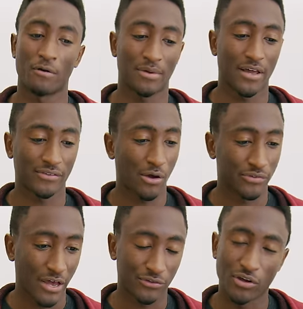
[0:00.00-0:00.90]
one because I
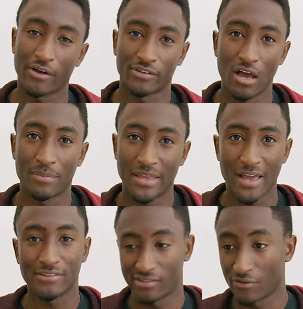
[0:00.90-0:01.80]
was tossing up,
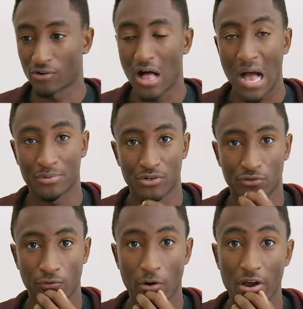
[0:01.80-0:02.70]
again, several
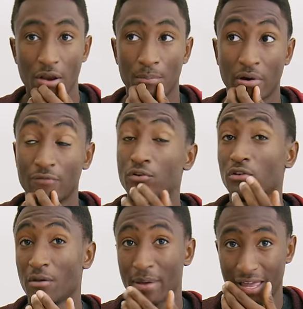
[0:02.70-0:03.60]
options for it. But if
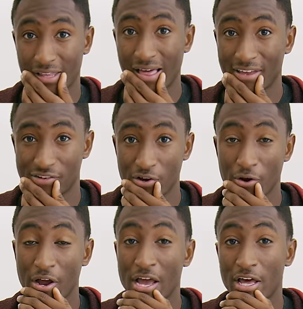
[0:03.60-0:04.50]
you look back at last
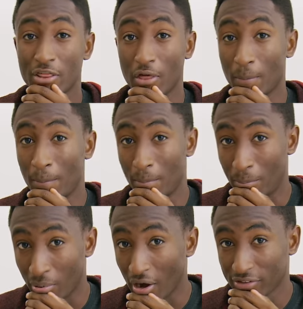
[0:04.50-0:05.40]
year, the
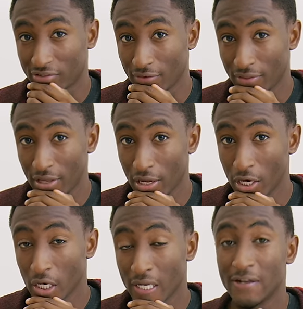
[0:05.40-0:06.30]
bust of the
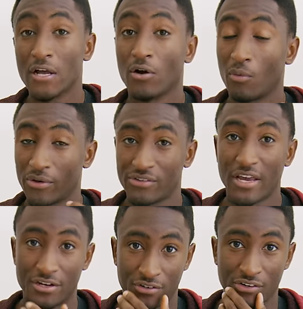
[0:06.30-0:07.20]
year was
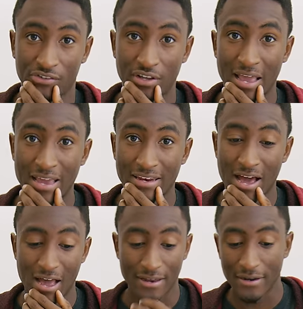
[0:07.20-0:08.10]
the HTC
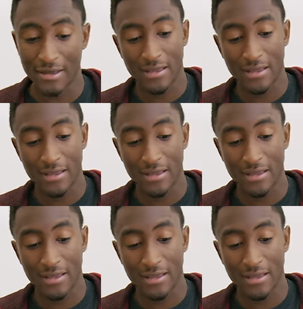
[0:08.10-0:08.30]
A9.